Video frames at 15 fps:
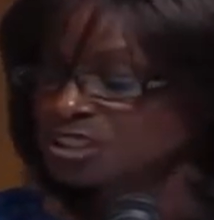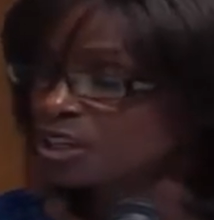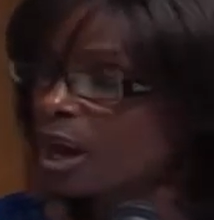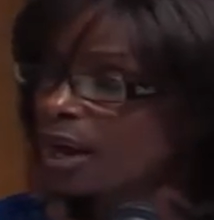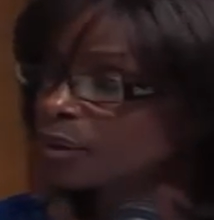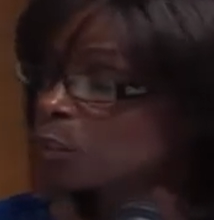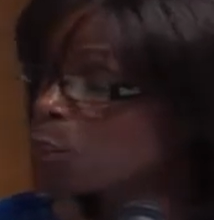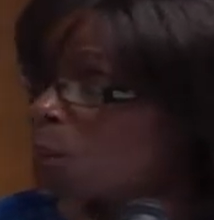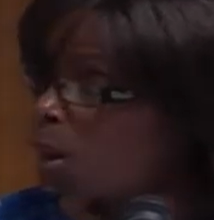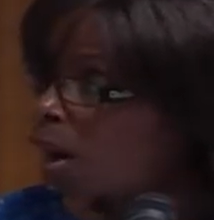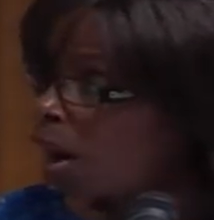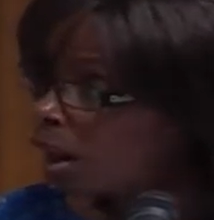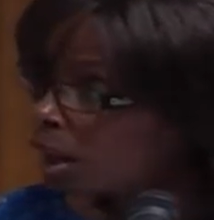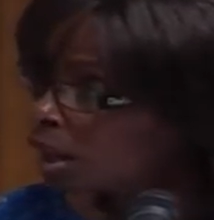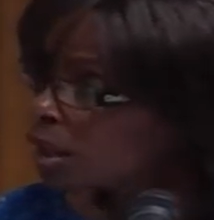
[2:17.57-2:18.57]
not
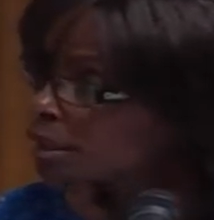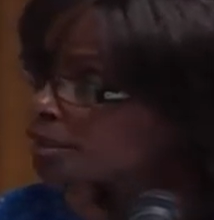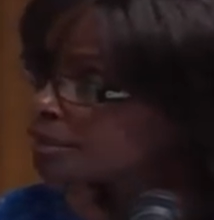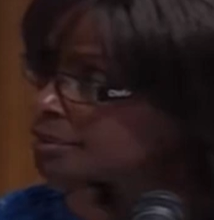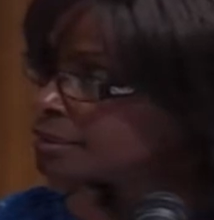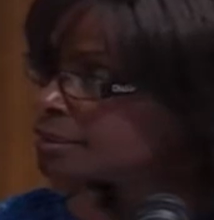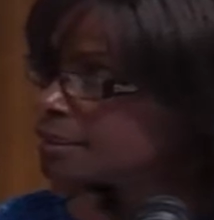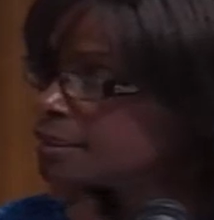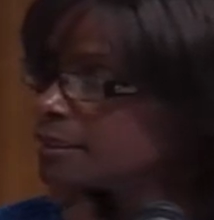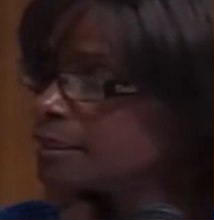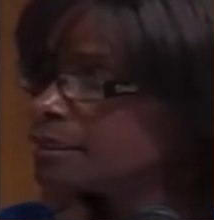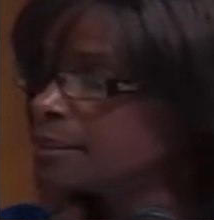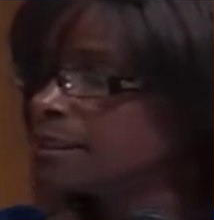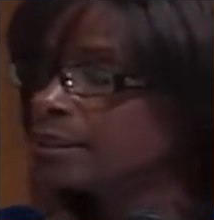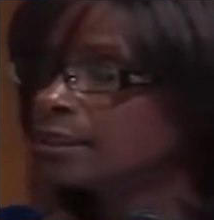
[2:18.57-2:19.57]
walk.
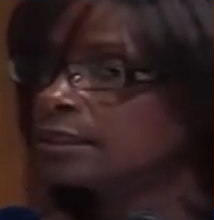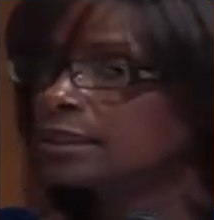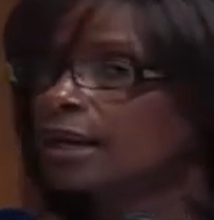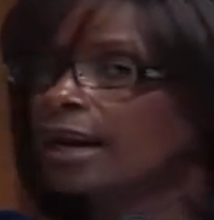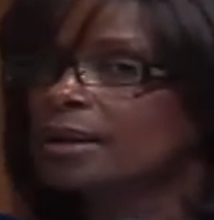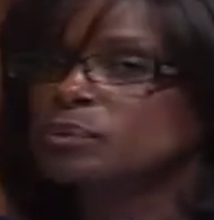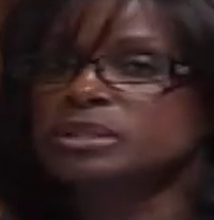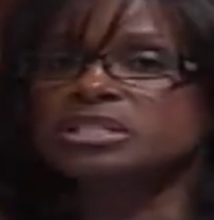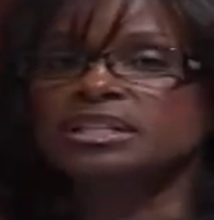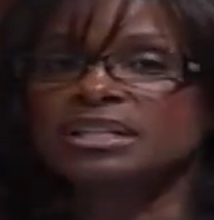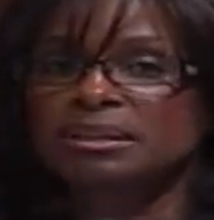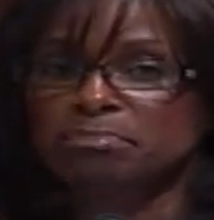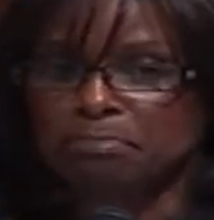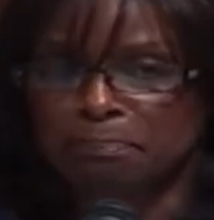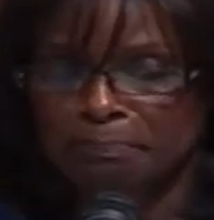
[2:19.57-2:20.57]
I was a
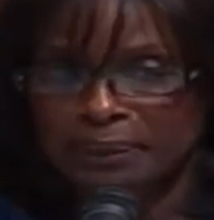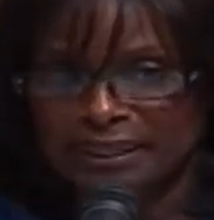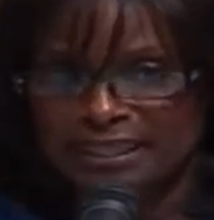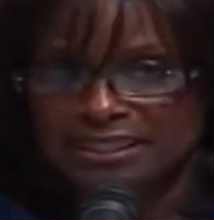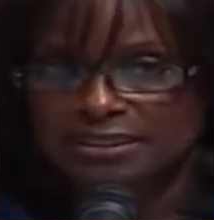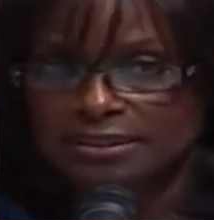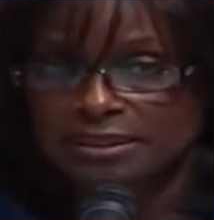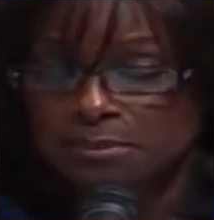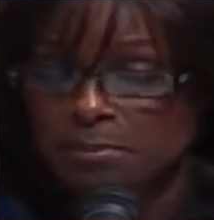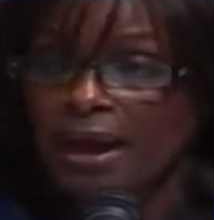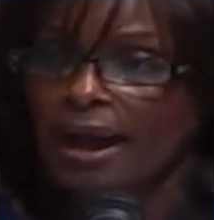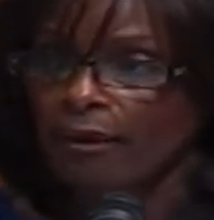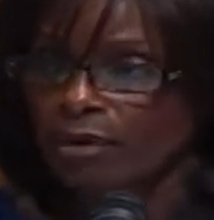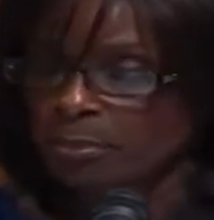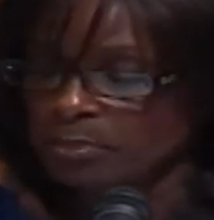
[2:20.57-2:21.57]
complete
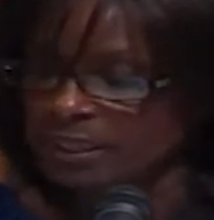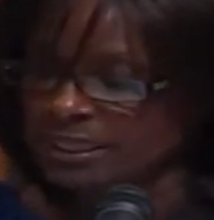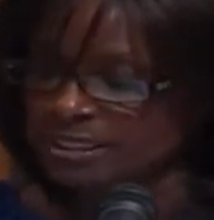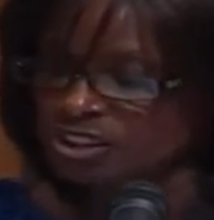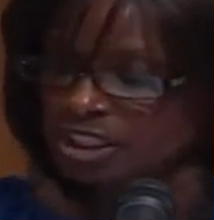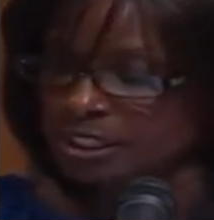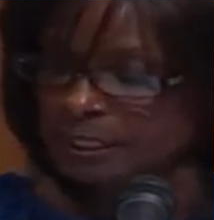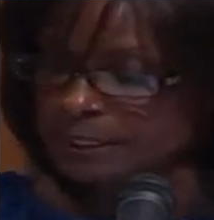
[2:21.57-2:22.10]
paraplegic.